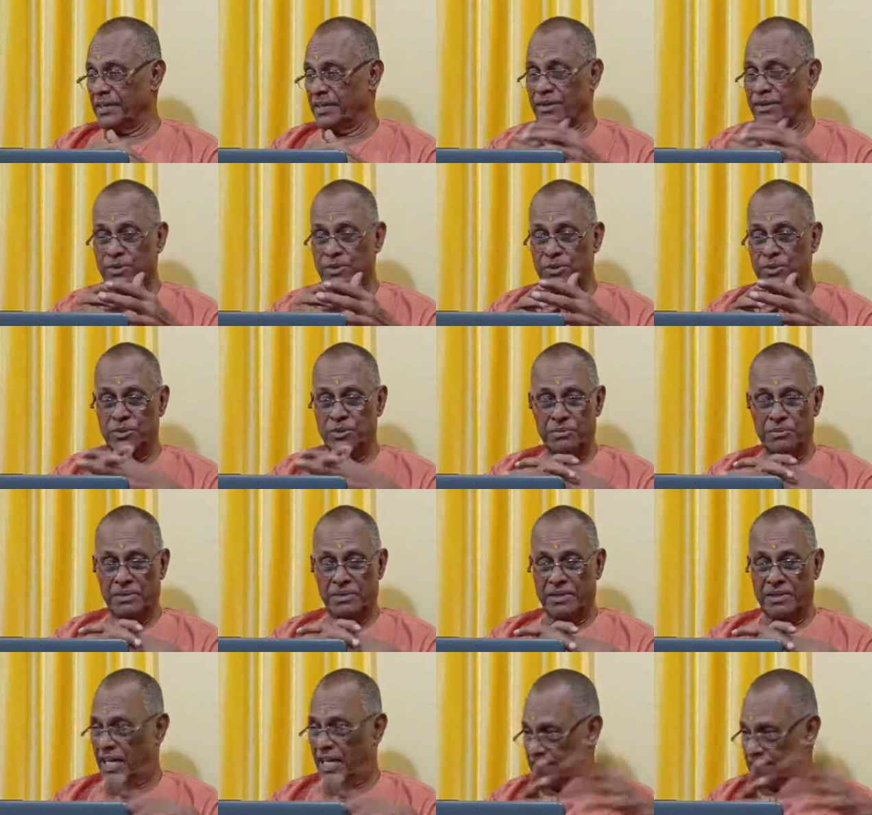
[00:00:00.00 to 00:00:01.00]
to
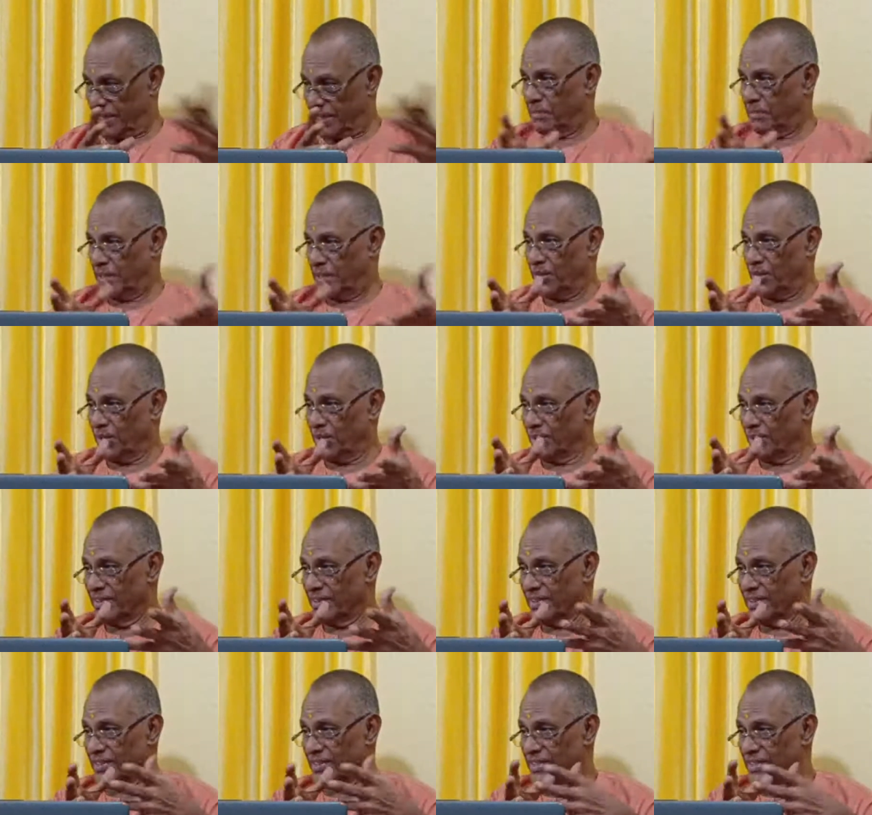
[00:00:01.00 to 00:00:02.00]
ask somebody,
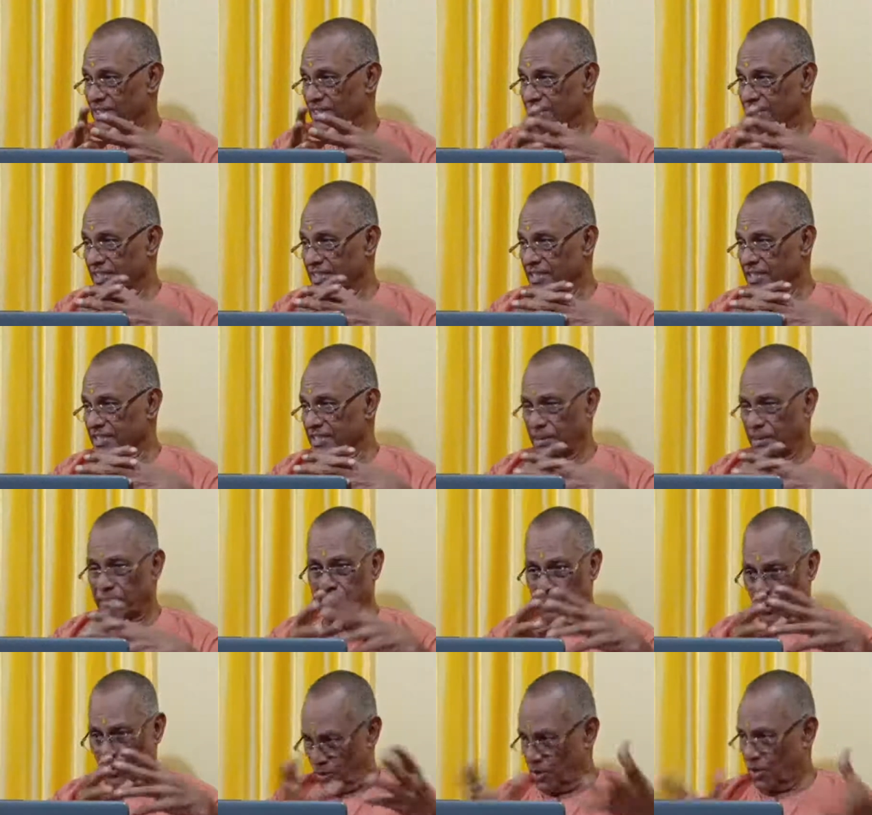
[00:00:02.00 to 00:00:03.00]
some
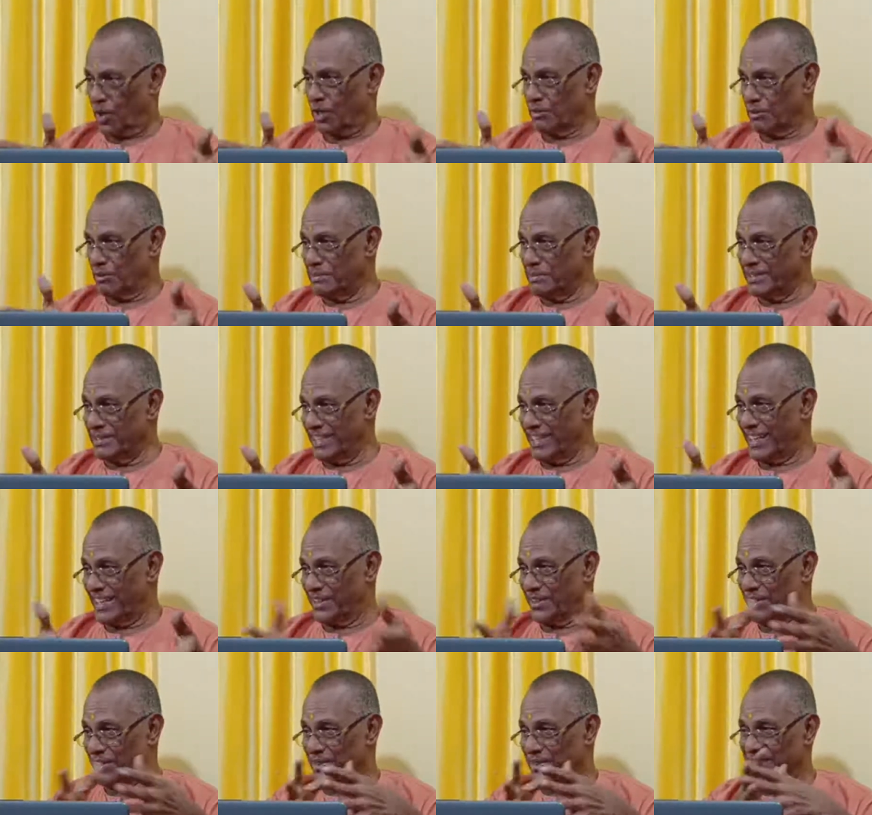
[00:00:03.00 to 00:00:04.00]
protocol will be
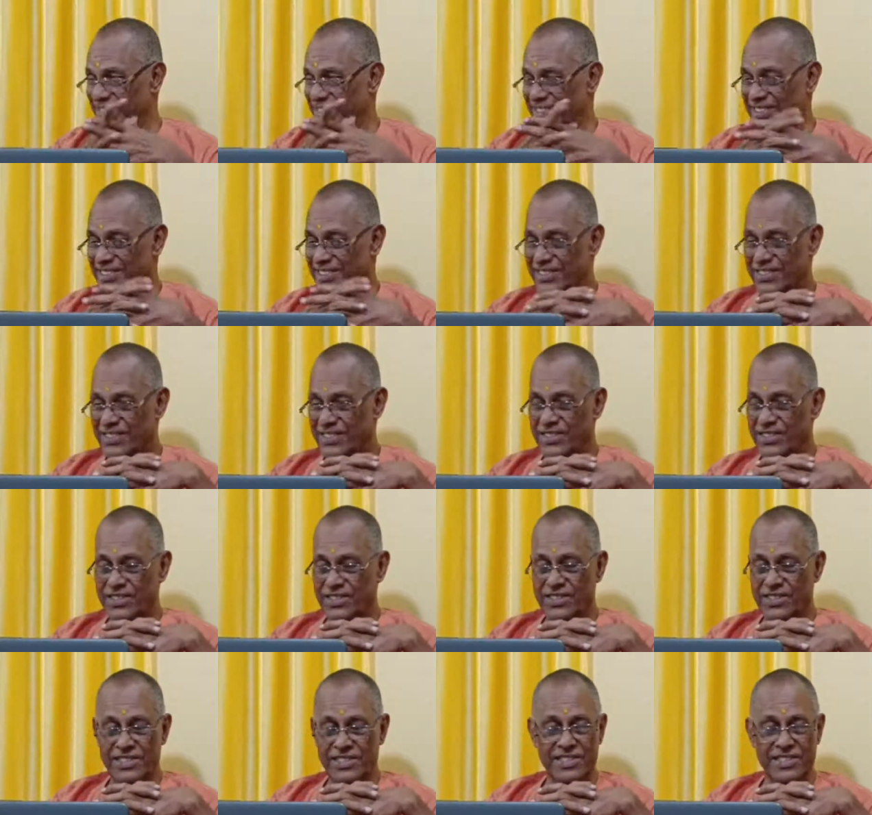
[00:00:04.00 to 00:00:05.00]
there,
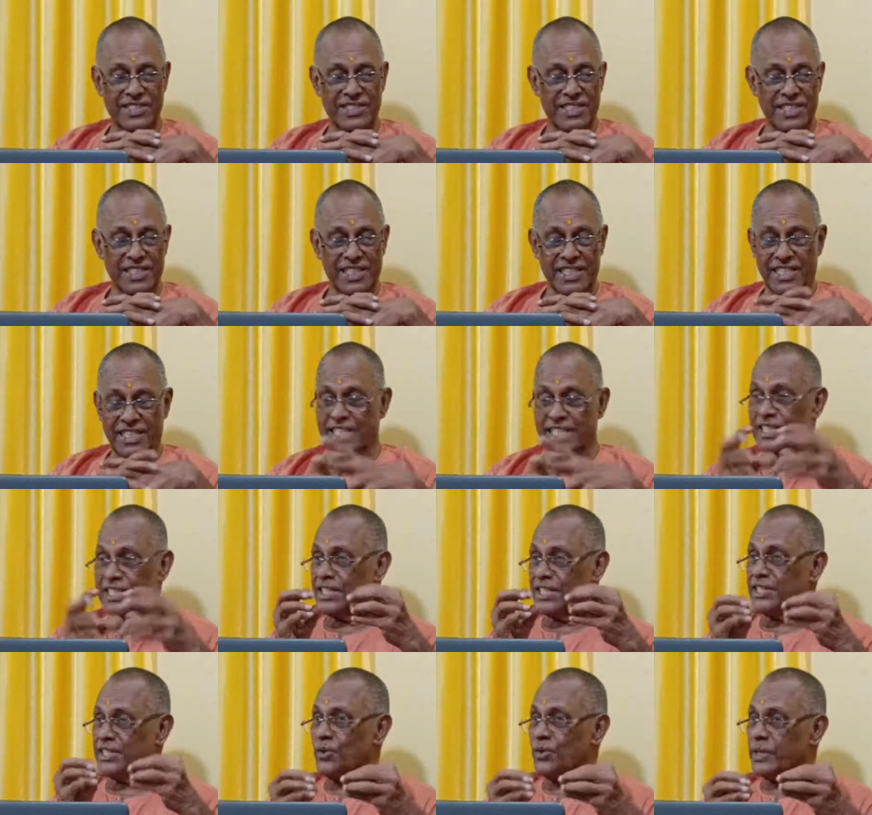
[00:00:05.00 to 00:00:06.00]
Here there
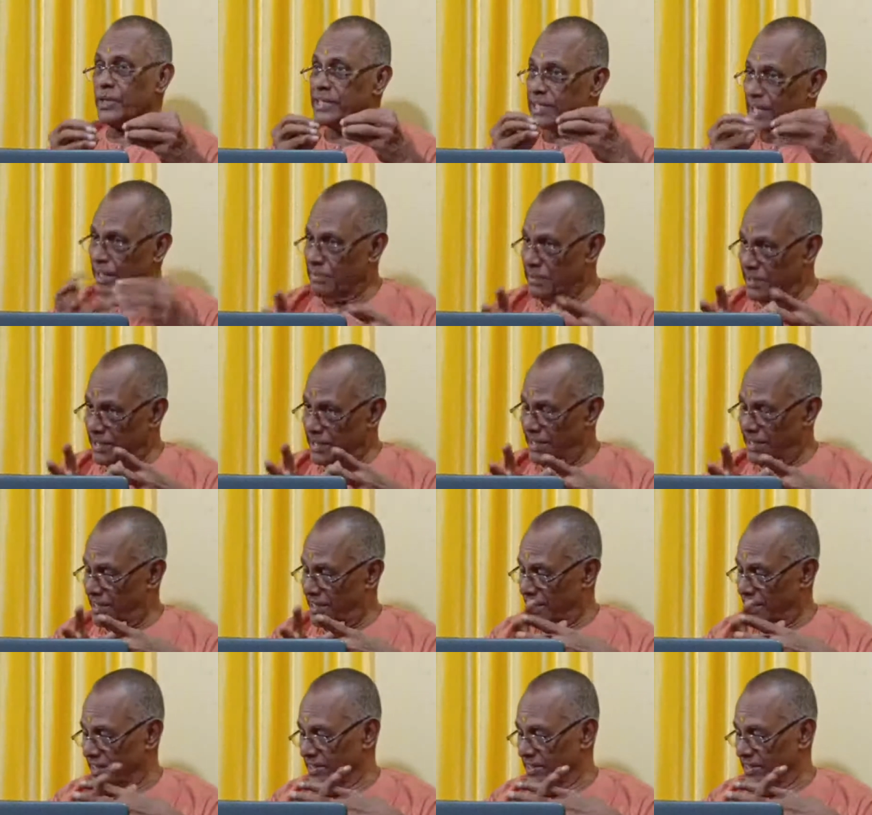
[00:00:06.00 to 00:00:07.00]
is no
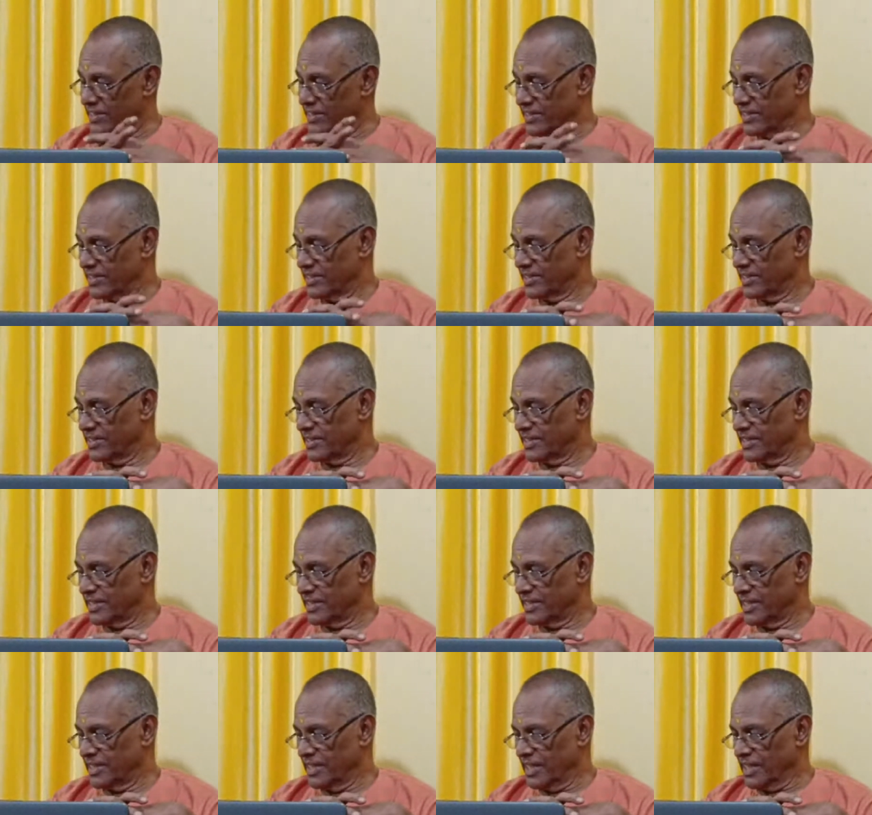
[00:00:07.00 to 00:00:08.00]
intermediary.
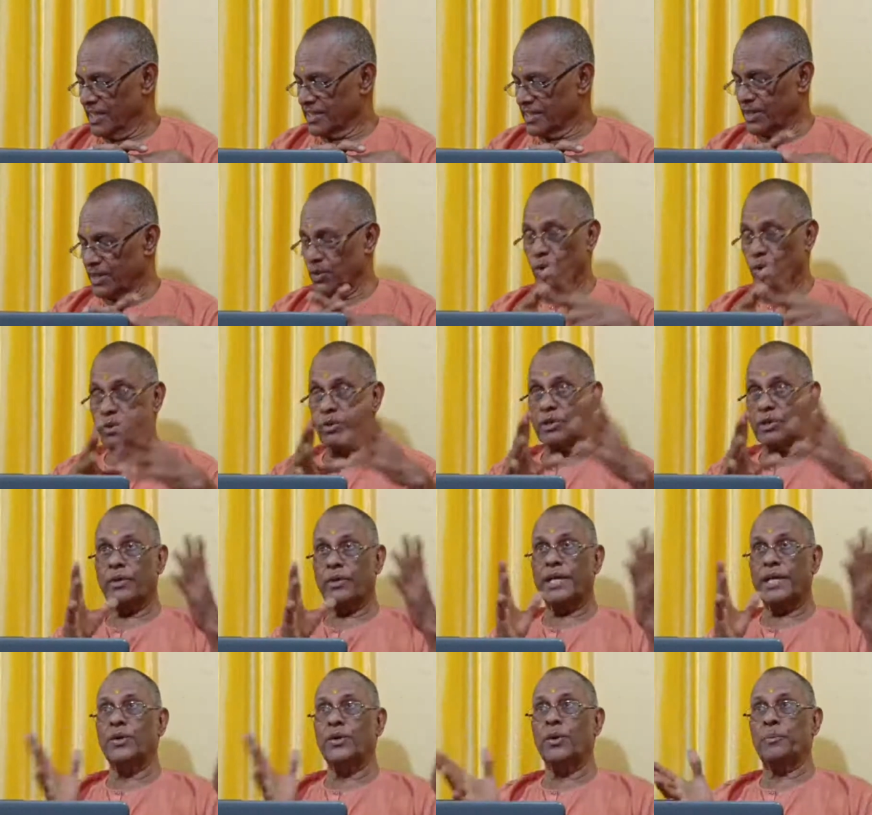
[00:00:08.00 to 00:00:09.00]
The door was
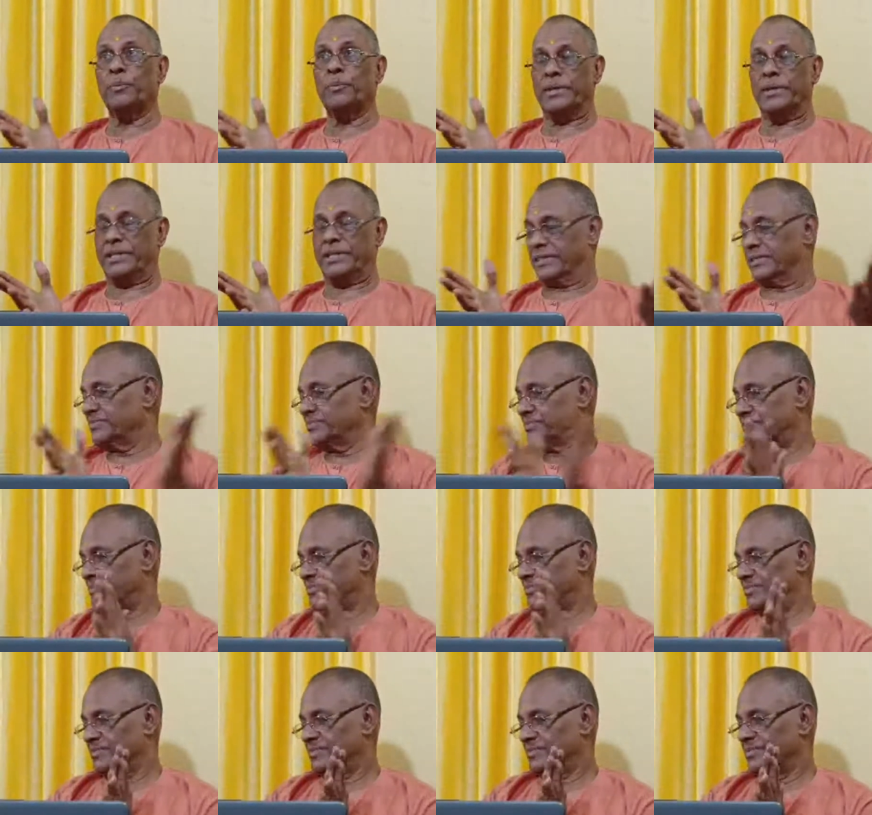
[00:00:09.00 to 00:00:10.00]
wide open.
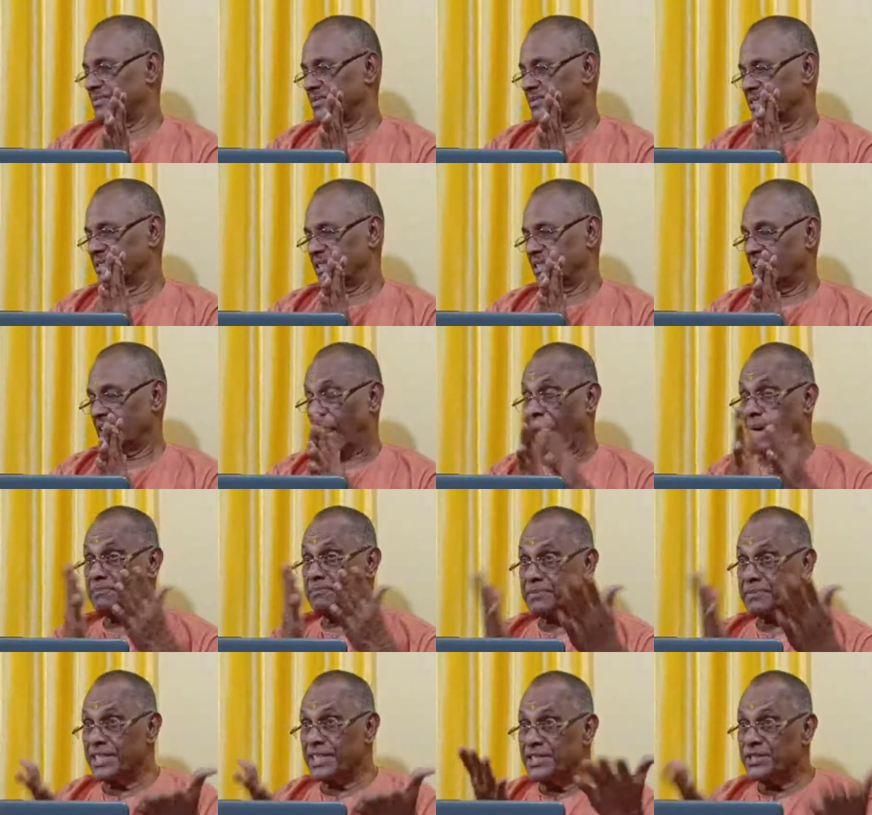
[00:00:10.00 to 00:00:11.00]

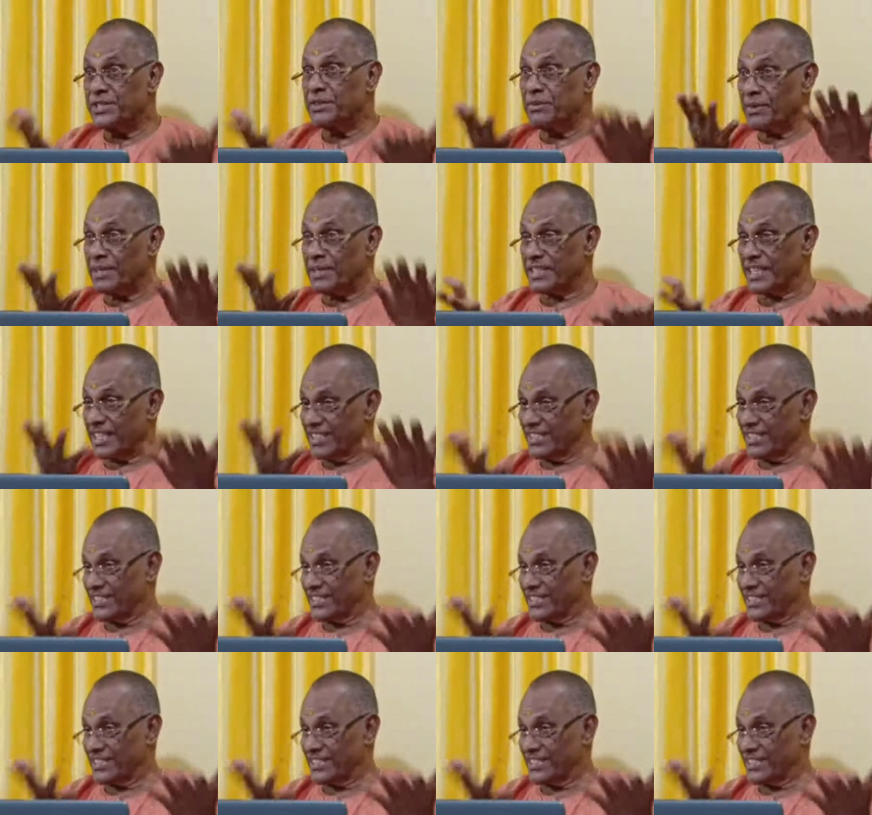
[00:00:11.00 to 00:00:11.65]
Absence of otherness.